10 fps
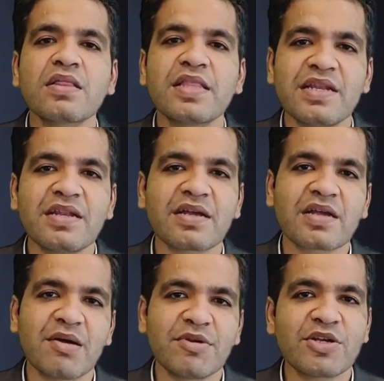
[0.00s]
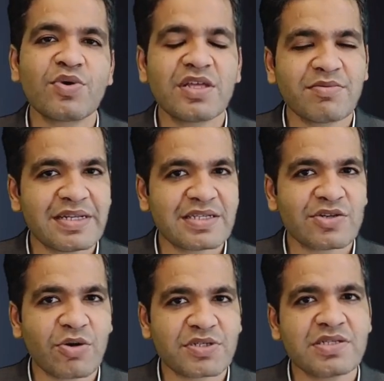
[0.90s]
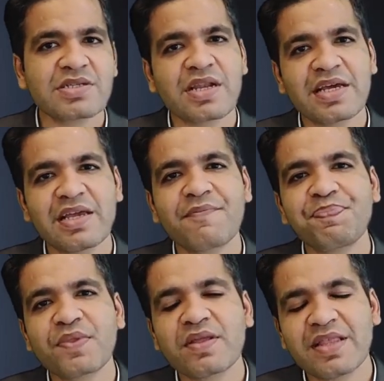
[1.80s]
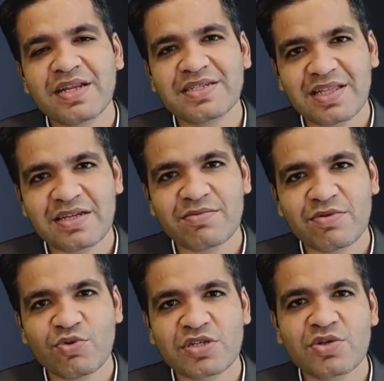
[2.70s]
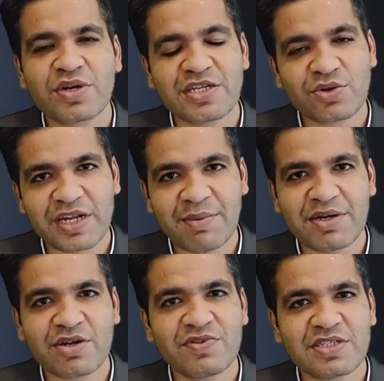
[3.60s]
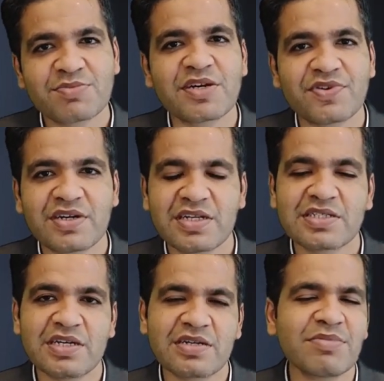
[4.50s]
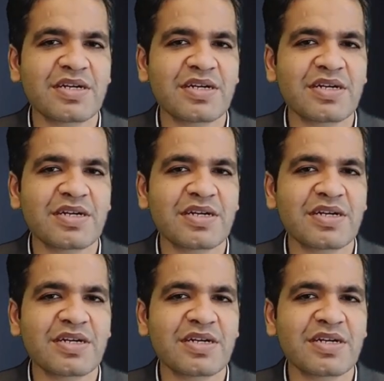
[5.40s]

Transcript: Then coming to other medicine options, like there is another lotion known as clotameton which is preferred in children,